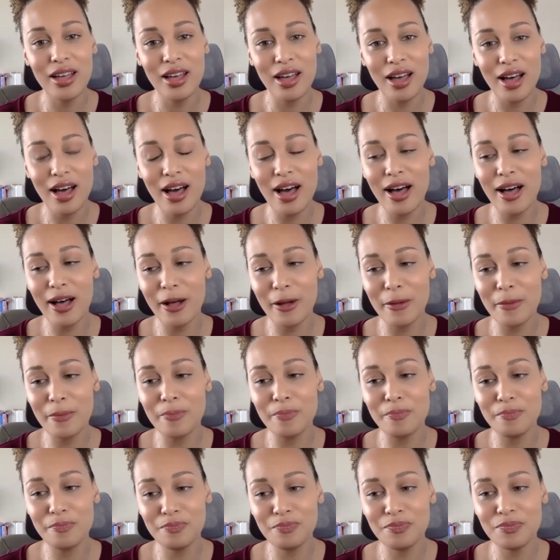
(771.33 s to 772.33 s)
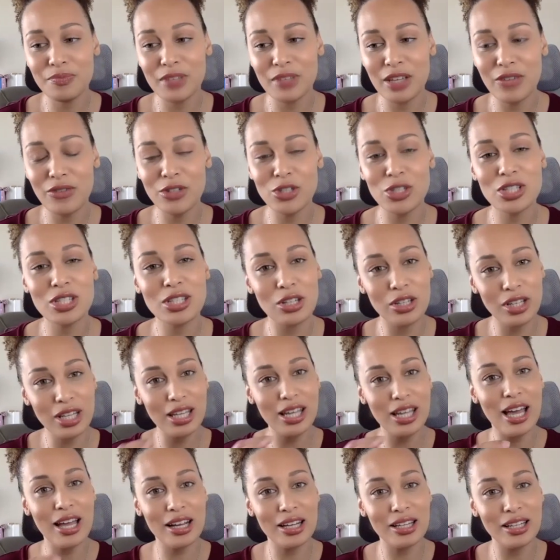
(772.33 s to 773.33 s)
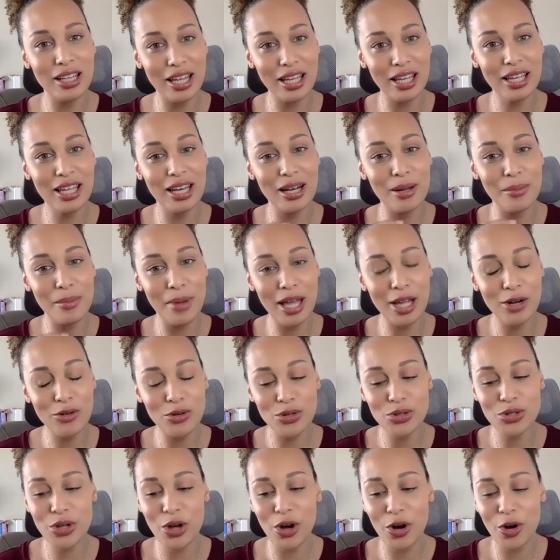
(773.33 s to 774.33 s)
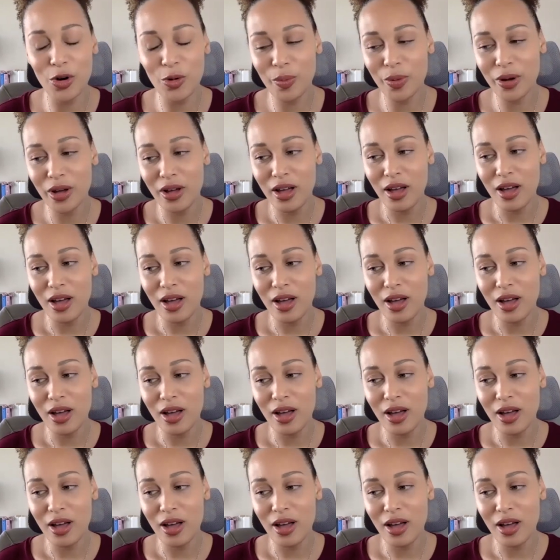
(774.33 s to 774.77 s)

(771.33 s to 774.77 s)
Yes. Even just looking at it like in a microscope,